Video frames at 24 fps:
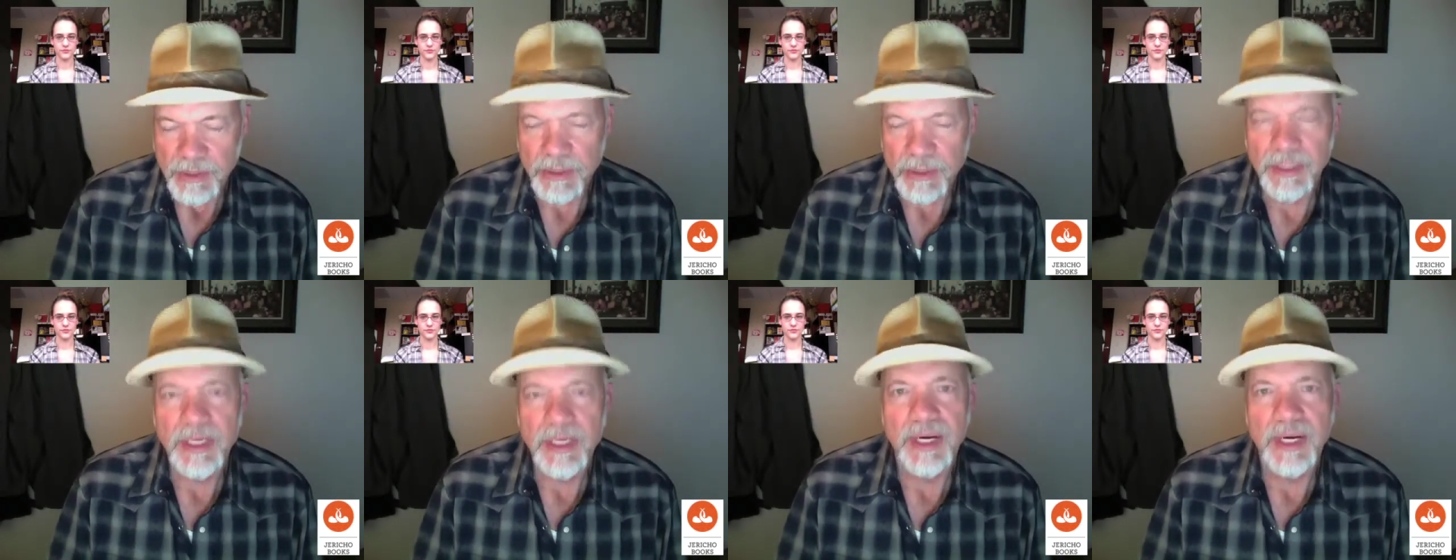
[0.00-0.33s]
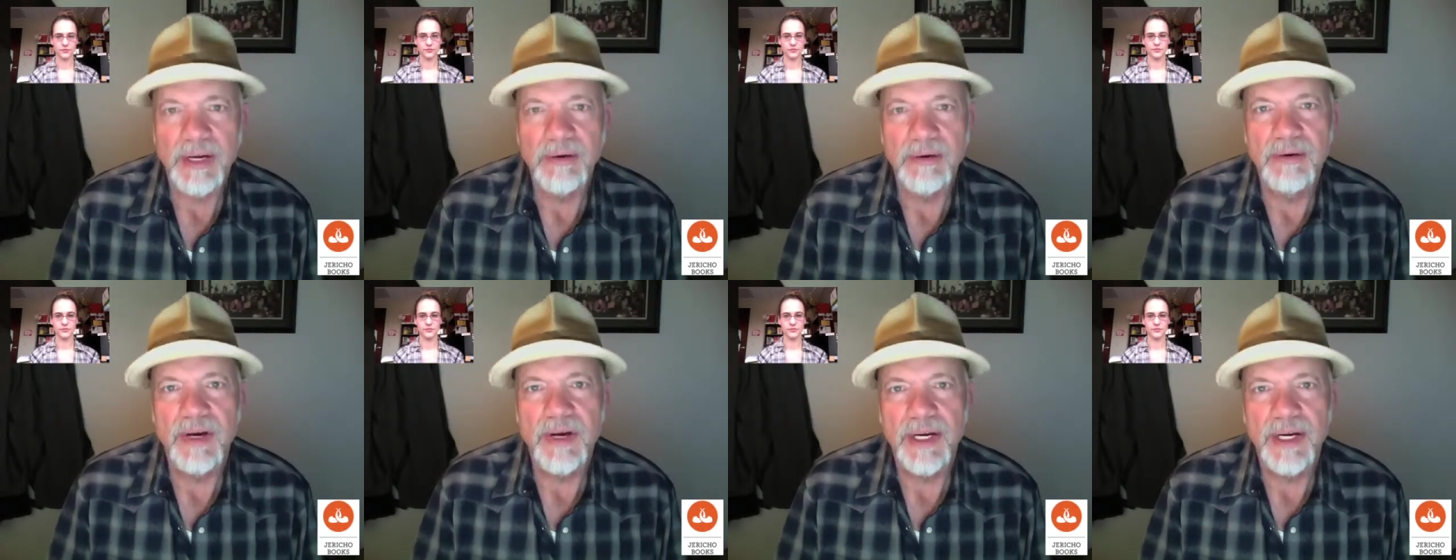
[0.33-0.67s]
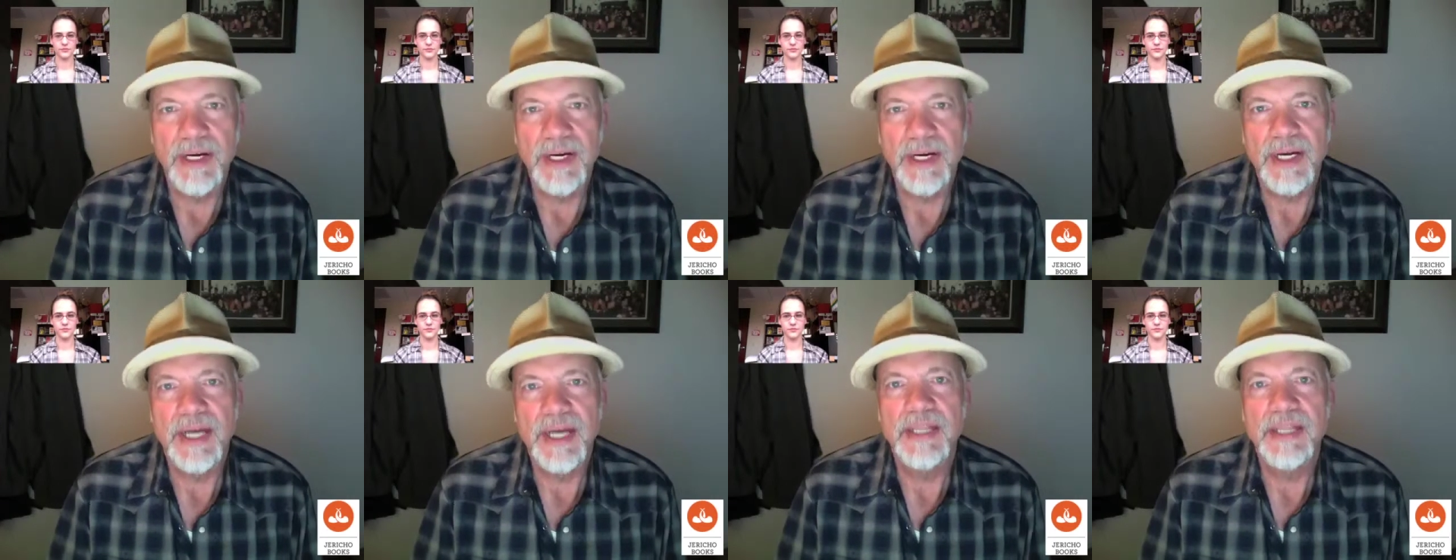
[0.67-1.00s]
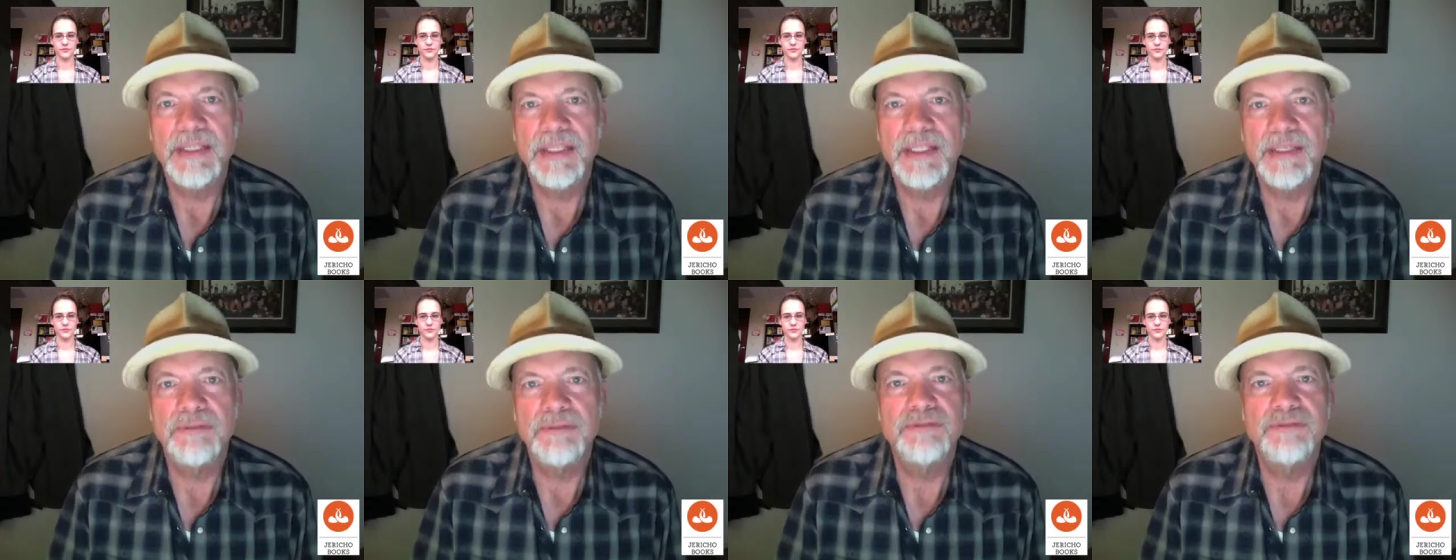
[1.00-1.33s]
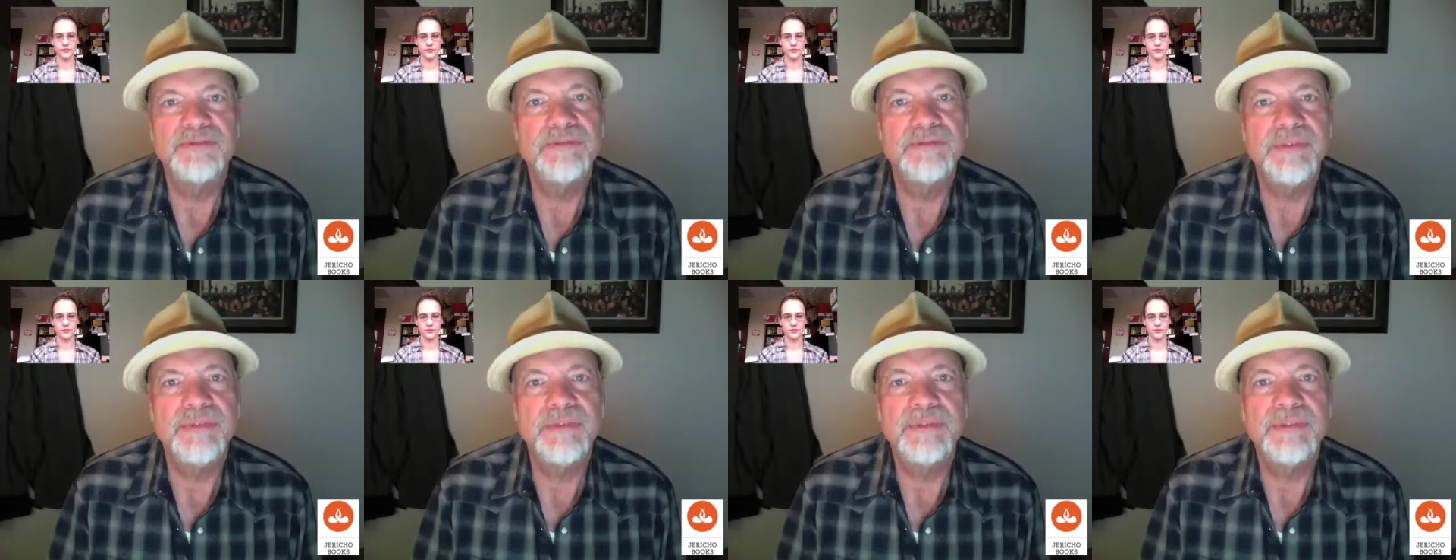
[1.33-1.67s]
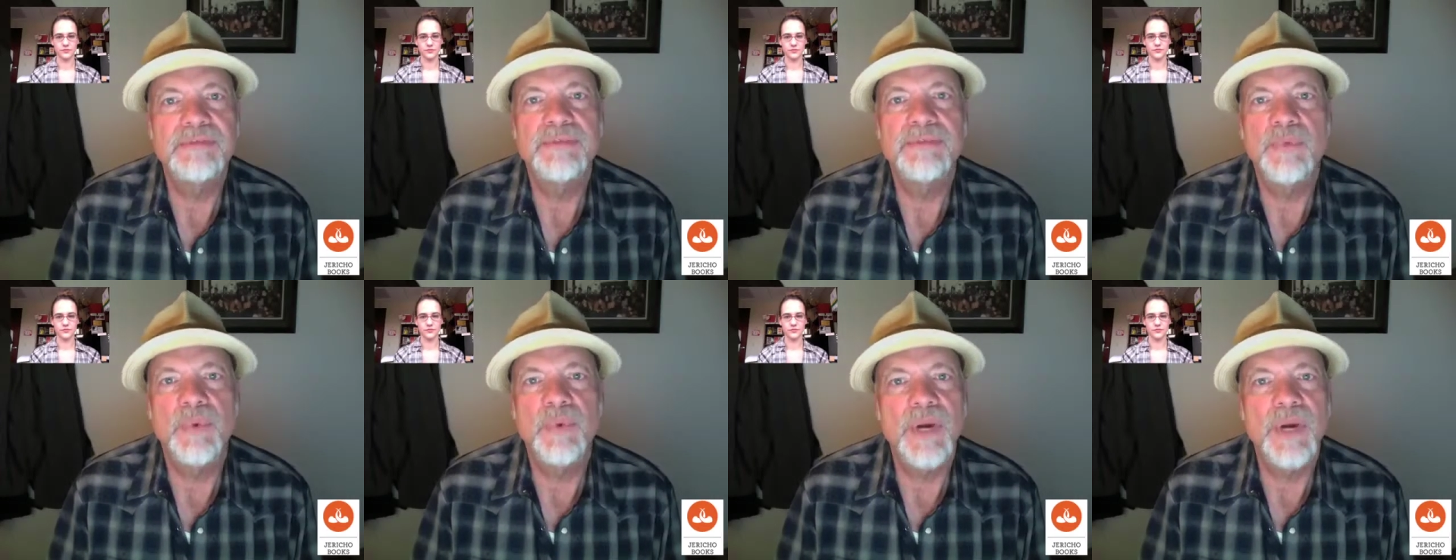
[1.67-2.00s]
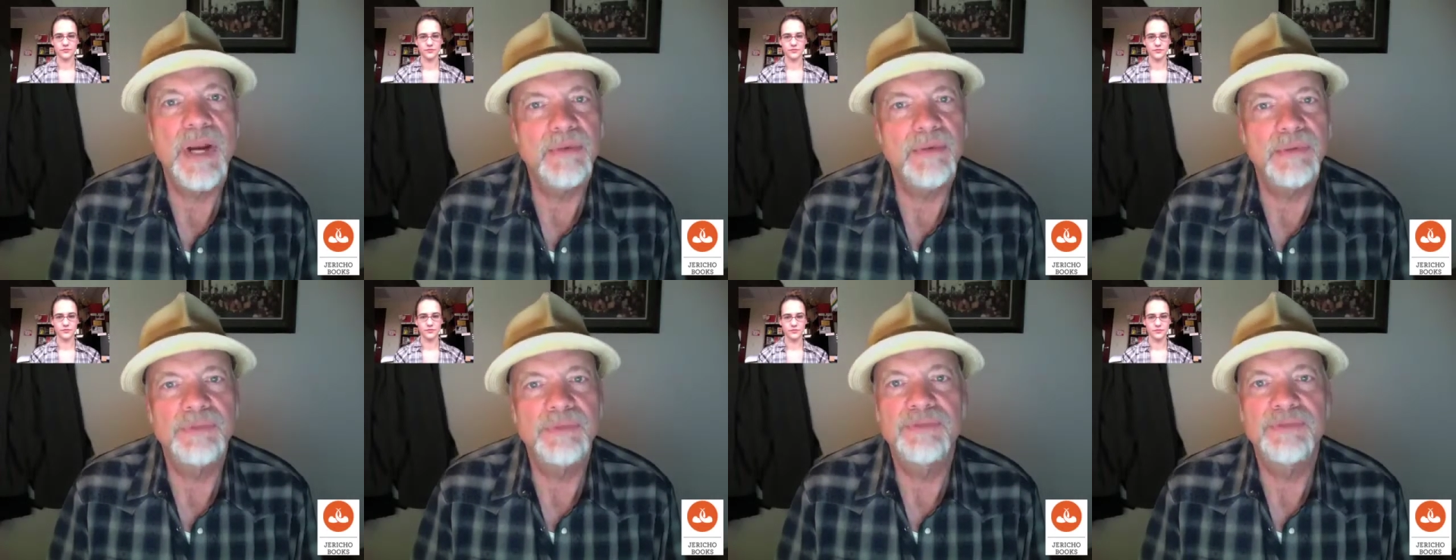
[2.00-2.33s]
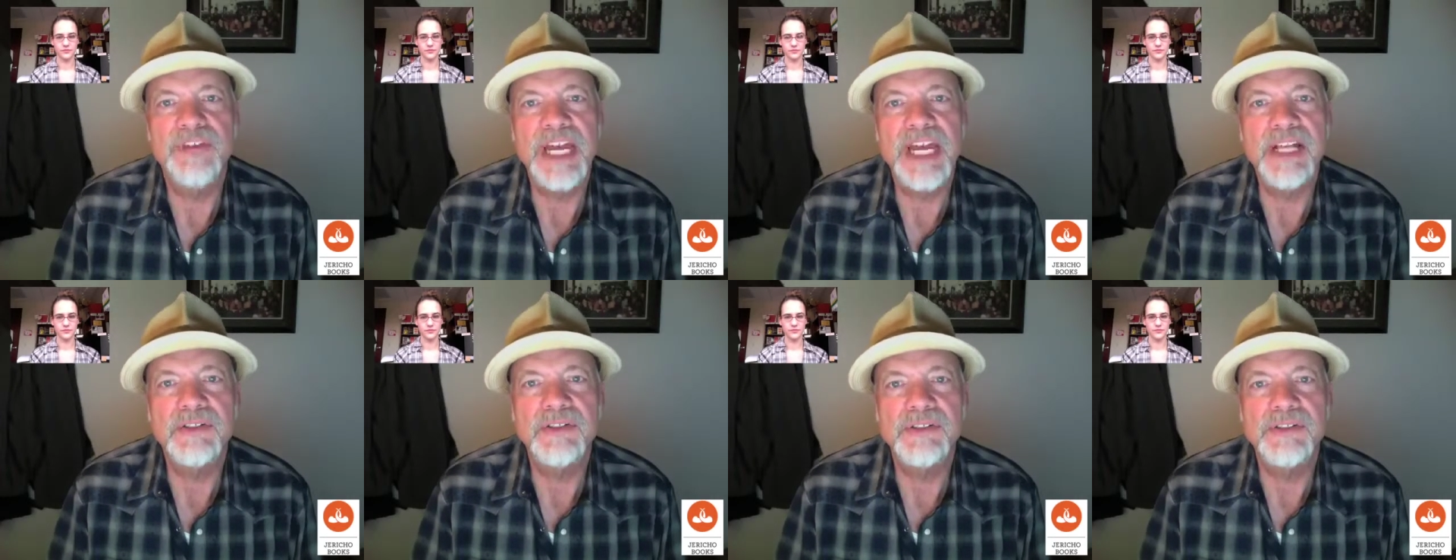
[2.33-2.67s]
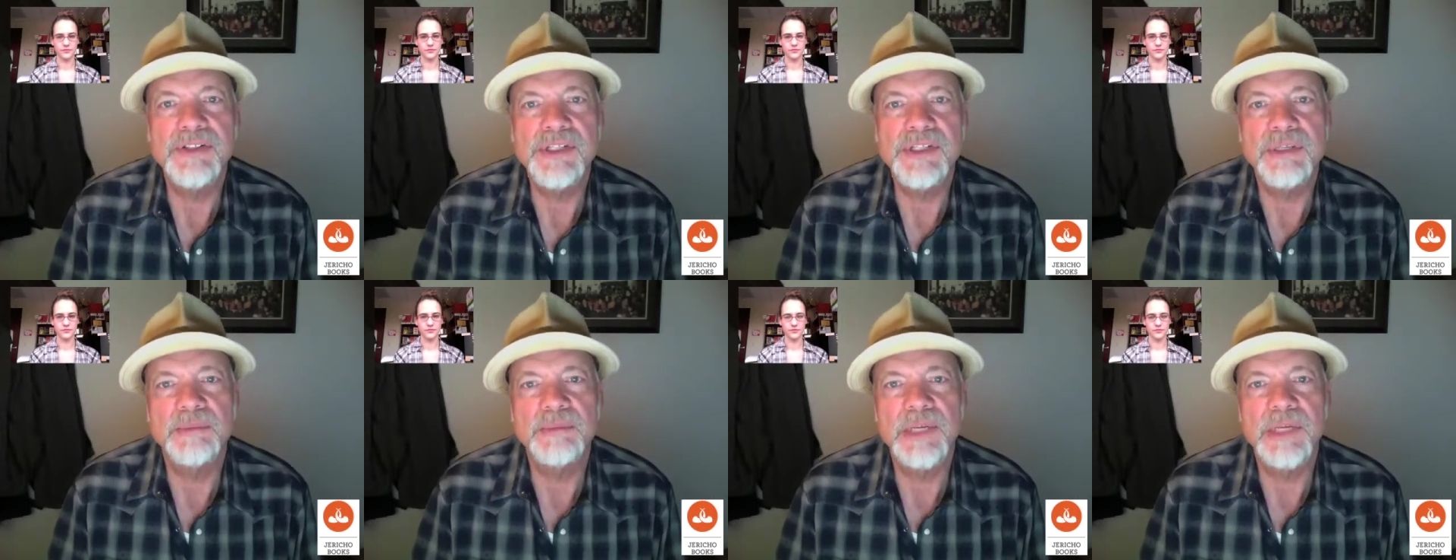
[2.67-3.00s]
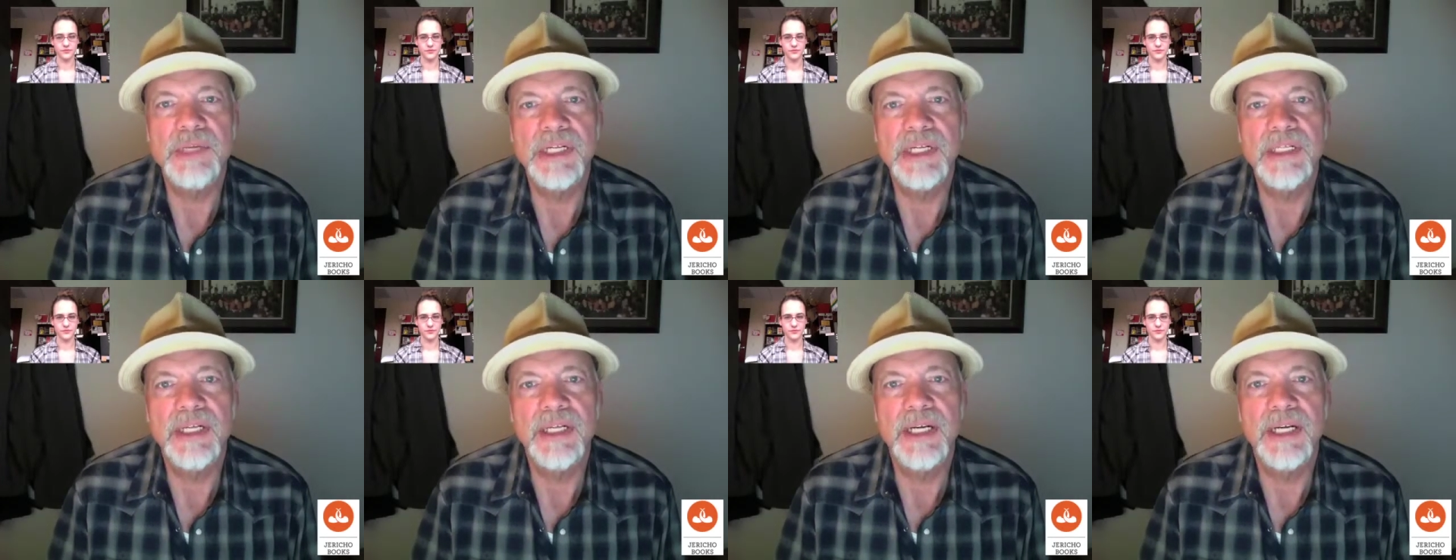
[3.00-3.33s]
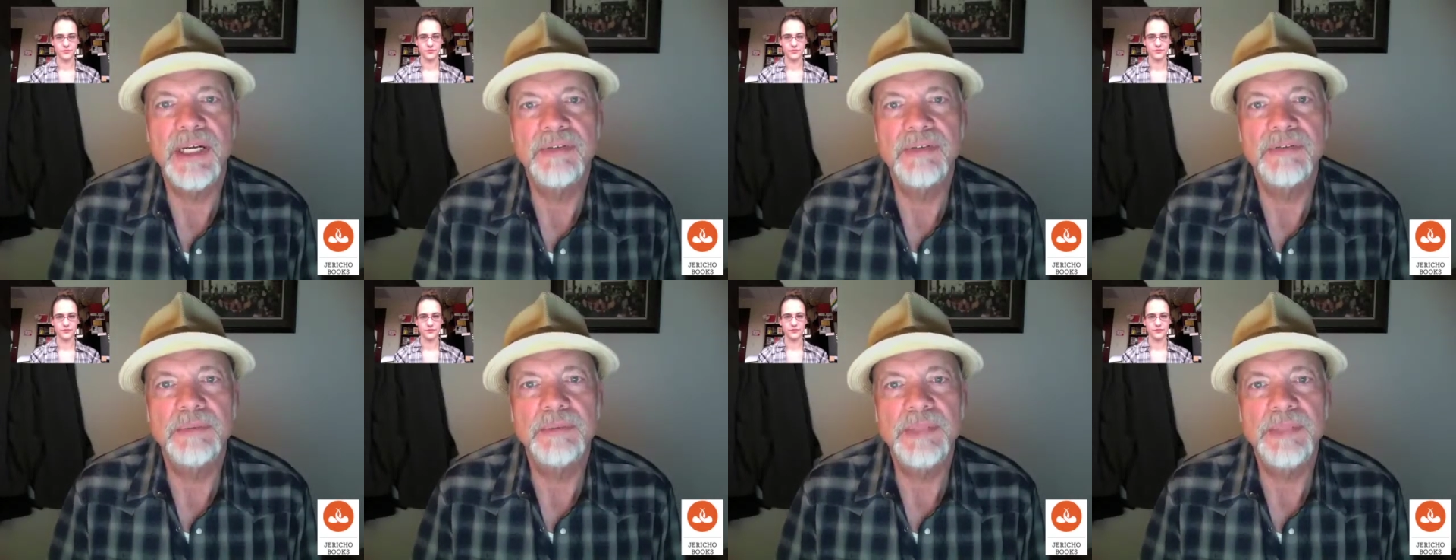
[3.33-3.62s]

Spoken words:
you know, I think whatever failures in my life,